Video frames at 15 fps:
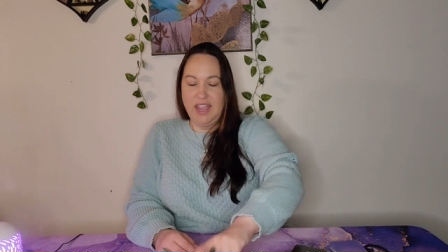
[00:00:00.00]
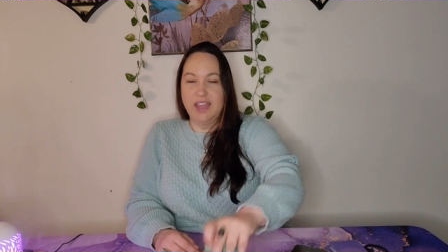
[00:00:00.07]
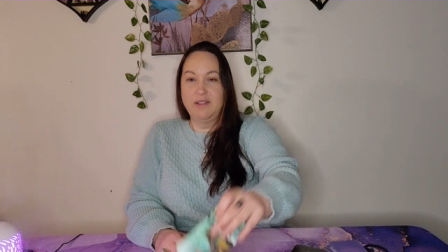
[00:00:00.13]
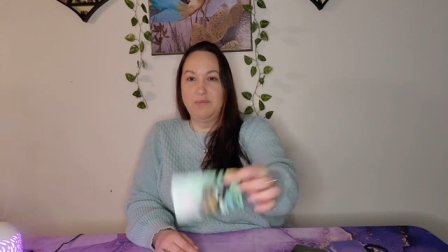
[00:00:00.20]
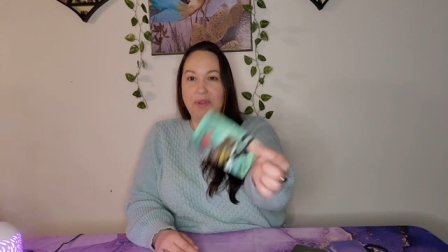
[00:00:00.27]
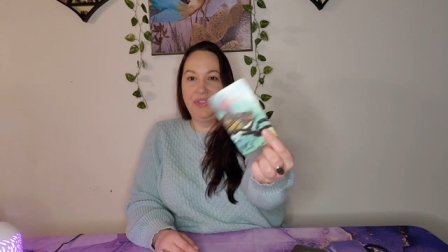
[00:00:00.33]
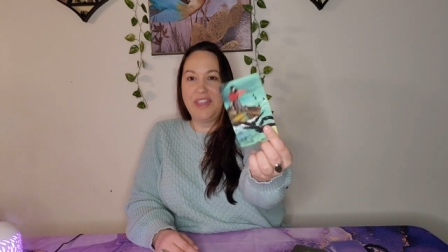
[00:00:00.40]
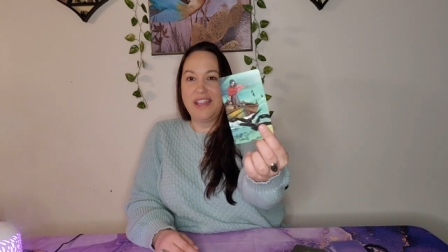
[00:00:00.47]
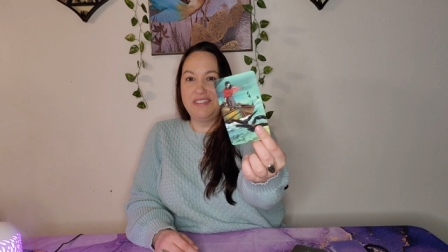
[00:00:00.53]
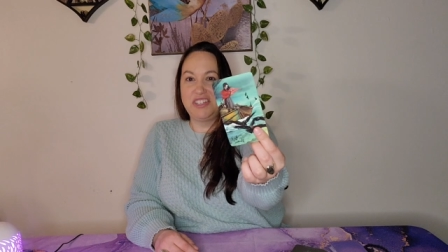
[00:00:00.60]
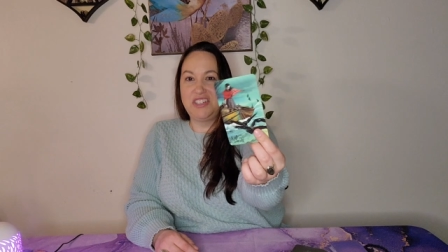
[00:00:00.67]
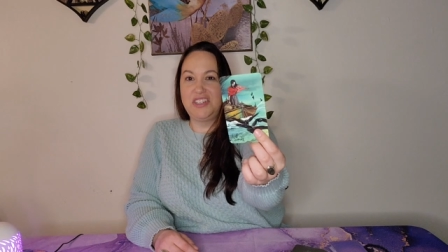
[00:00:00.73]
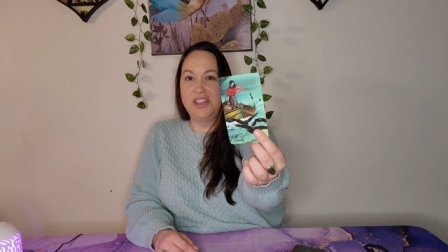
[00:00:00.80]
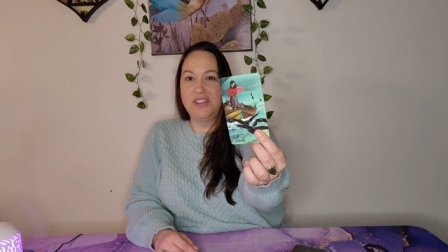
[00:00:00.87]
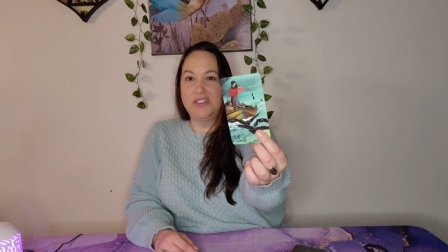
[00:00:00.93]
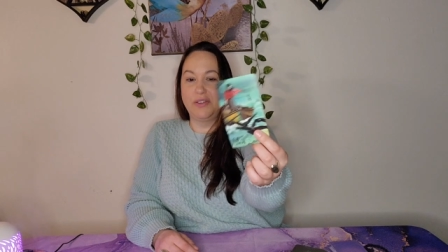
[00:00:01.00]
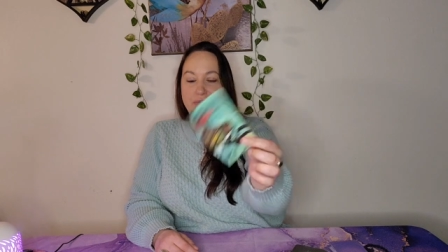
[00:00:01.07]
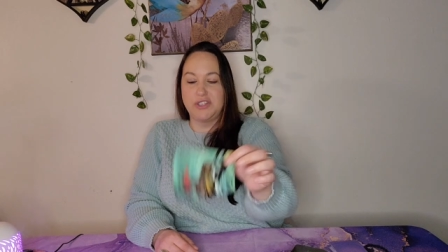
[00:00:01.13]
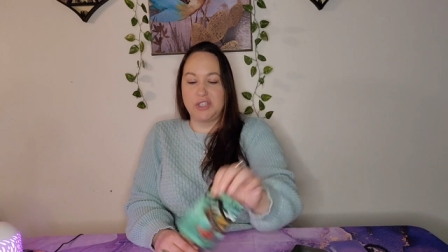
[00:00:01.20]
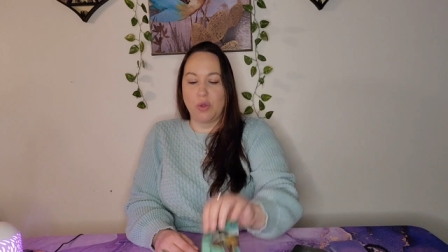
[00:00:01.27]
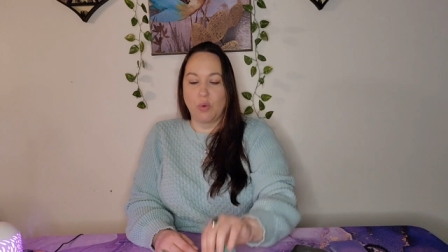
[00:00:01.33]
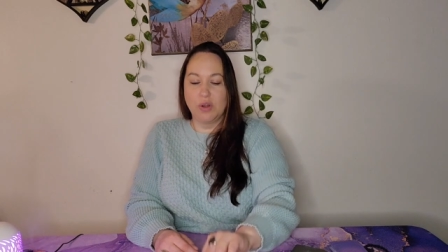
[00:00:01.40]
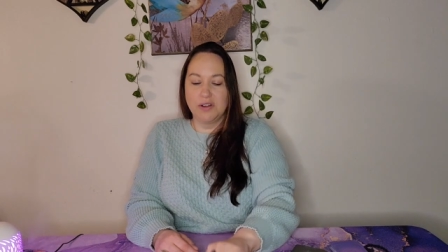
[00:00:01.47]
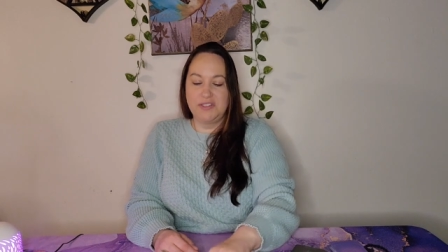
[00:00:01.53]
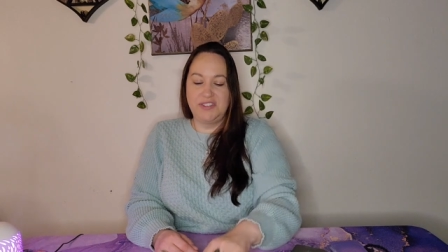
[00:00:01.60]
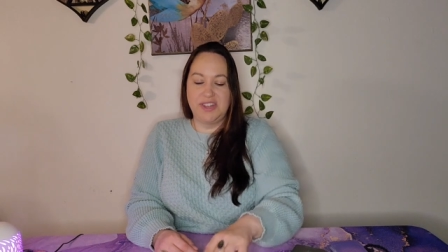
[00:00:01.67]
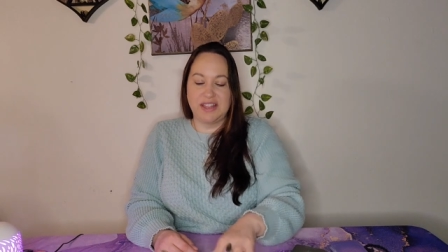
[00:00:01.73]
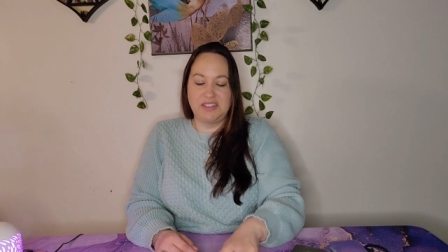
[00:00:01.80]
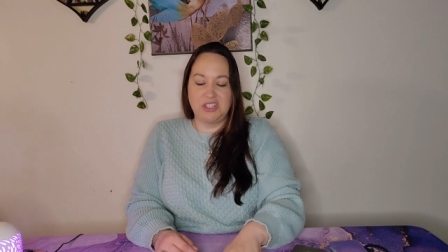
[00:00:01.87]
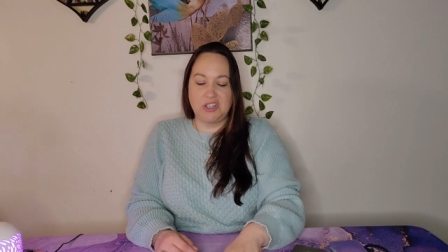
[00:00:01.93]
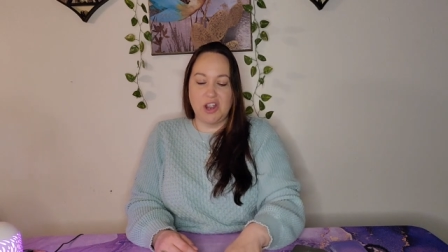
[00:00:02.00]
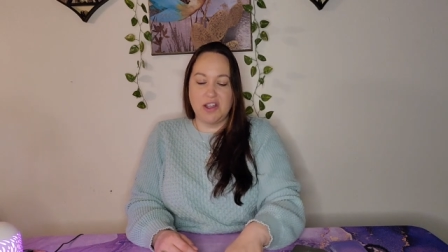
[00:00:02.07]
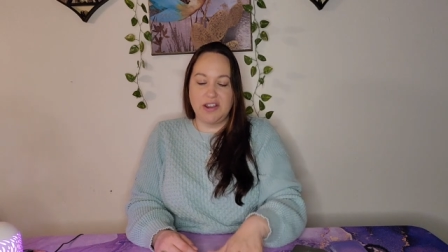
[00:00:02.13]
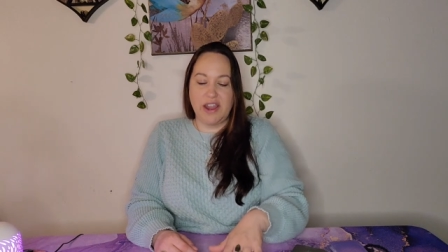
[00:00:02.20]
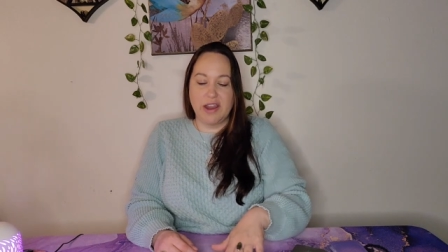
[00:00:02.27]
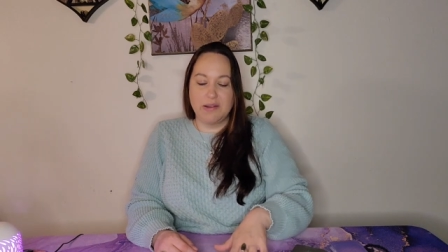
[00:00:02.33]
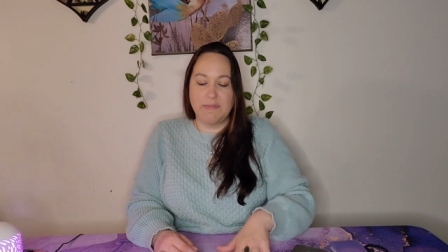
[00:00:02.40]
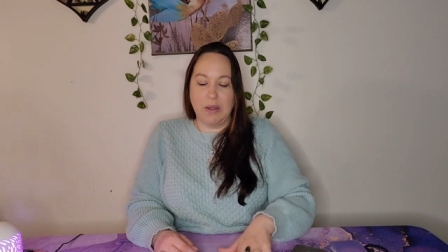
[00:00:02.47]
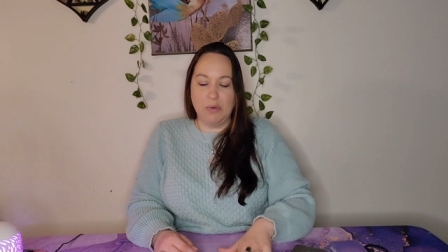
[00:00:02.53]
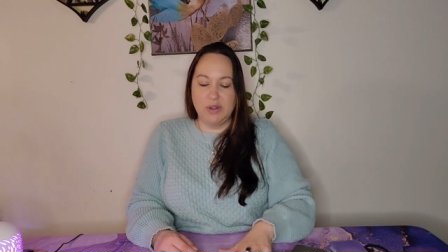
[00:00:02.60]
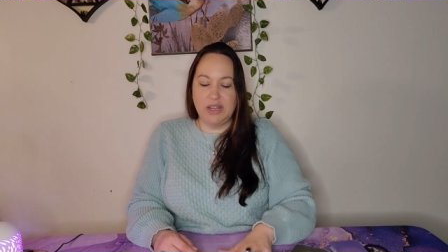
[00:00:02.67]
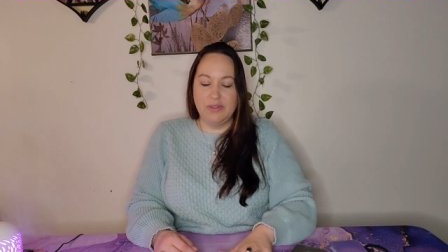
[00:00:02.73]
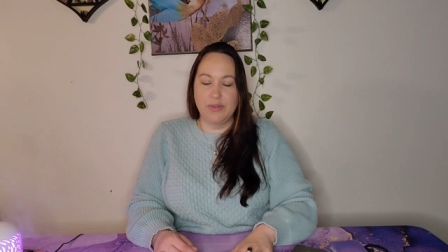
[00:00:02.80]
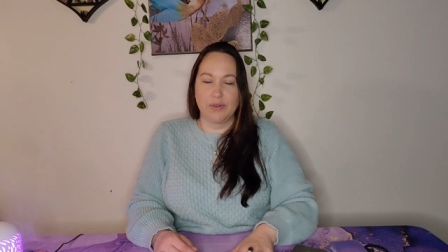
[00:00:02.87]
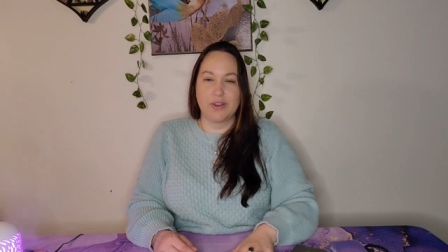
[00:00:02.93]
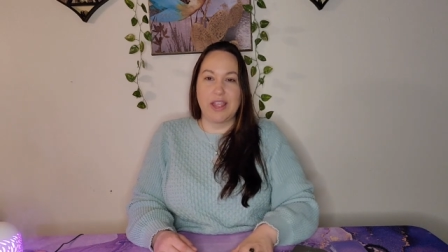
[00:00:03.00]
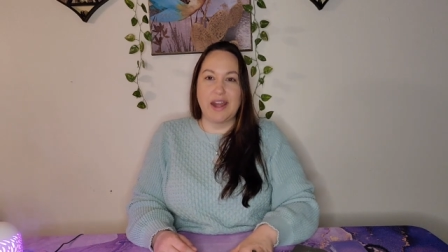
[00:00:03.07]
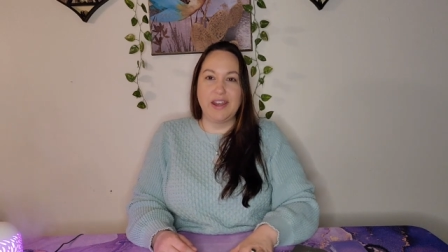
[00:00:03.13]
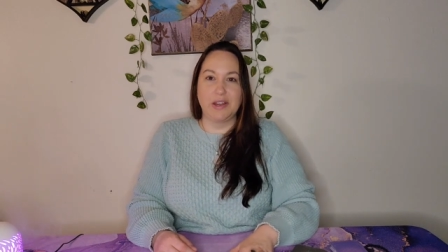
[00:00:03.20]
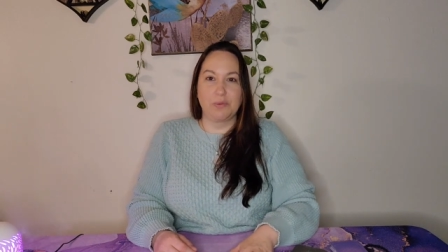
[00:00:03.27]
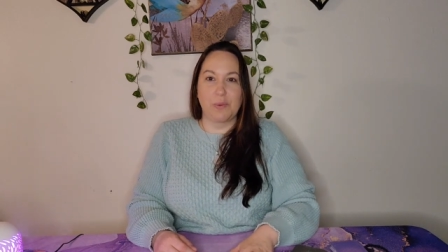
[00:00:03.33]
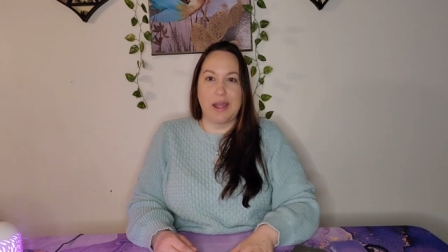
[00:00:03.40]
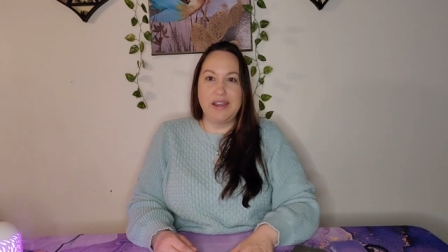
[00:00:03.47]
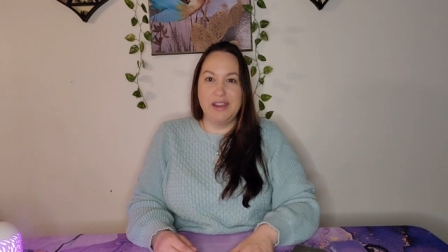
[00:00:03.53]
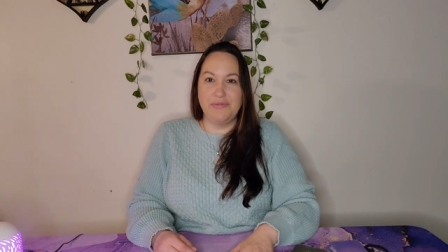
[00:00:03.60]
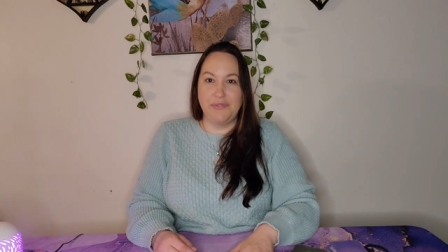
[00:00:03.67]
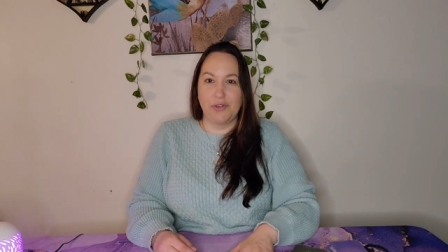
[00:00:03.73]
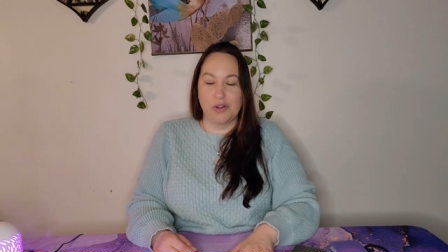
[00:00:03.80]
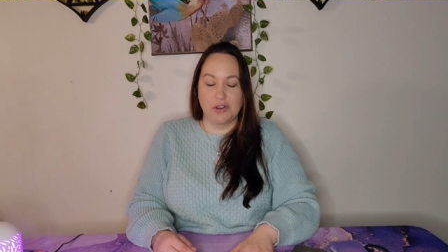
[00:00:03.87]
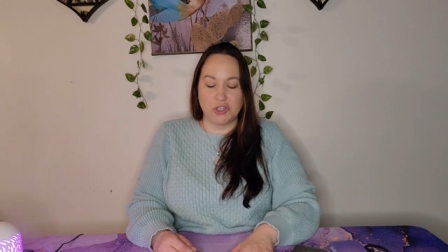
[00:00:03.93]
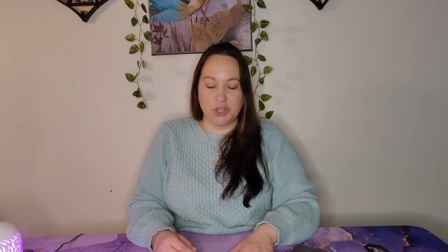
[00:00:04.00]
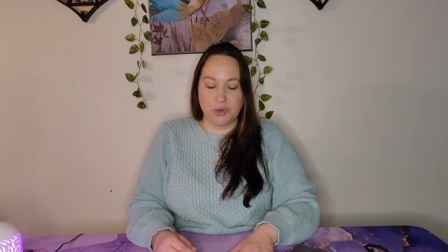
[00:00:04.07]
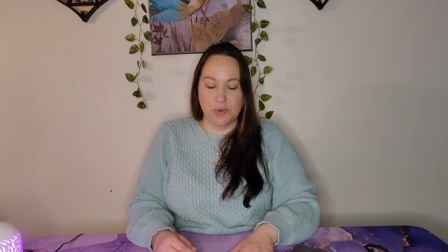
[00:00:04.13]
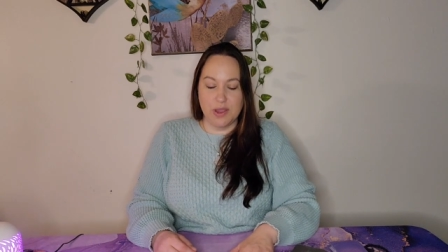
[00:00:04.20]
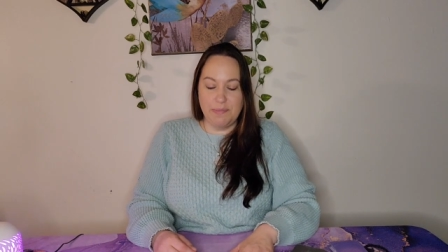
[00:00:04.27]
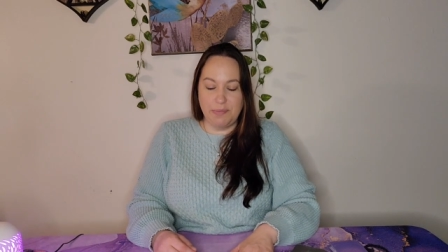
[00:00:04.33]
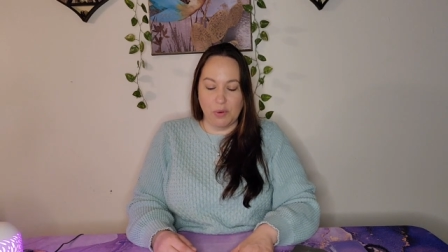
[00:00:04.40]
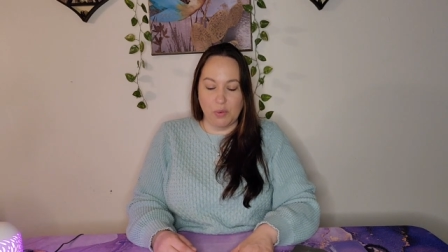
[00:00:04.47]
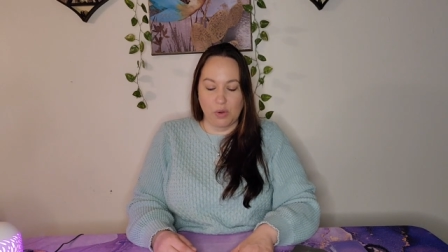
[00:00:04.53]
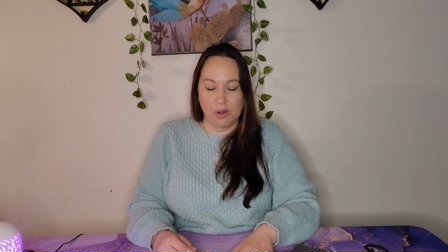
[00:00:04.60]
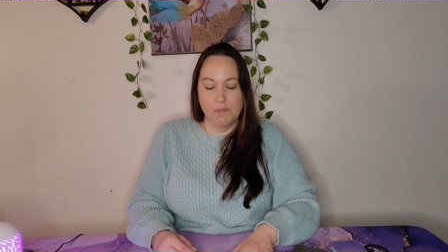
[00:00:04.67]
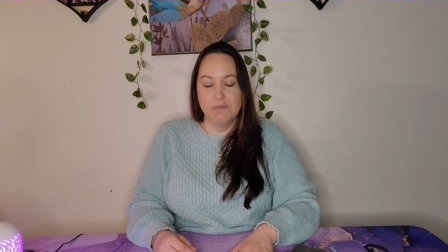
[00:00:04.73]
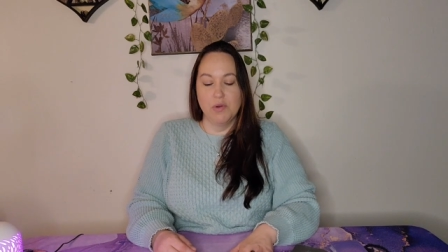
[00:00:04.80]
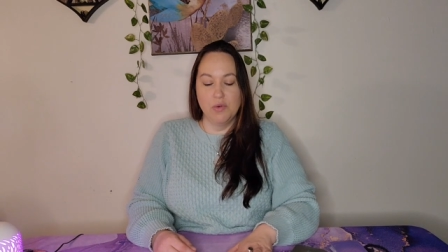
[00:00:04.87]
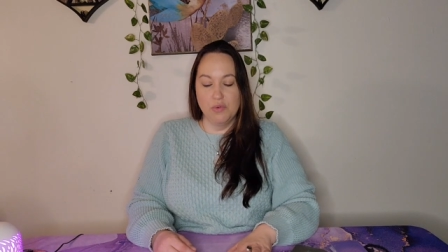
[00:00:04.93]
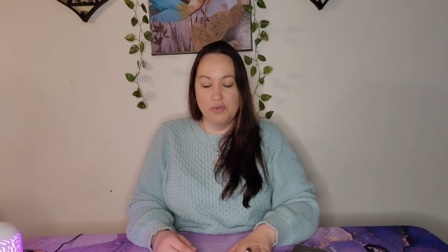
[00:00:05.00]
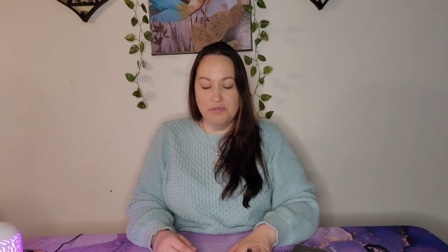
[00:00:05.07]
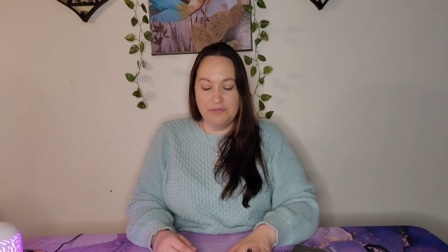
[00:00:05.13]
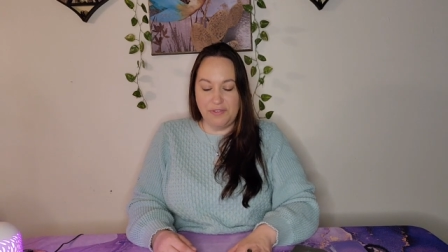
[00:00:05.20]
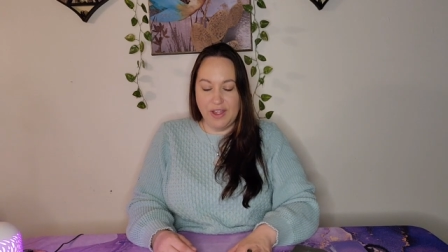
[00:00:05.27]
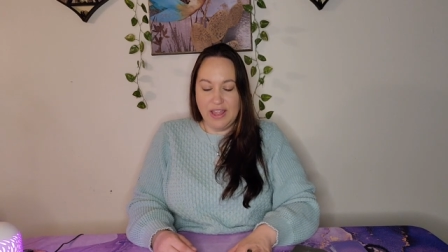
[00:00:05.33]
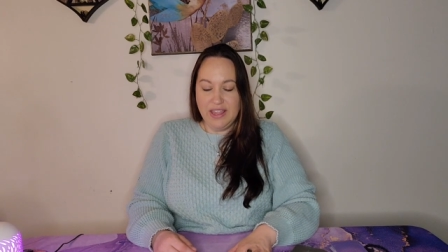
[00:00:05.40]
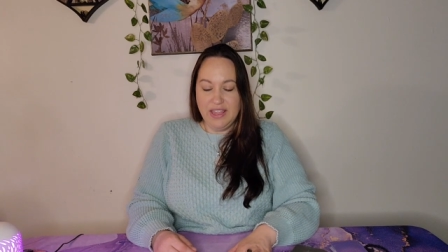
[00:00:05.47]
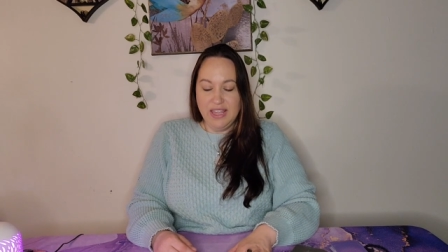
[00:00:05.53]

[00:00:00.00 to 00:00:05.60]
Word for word: and with that Six of Swords, that's talking about either getting ready for a trip or a move.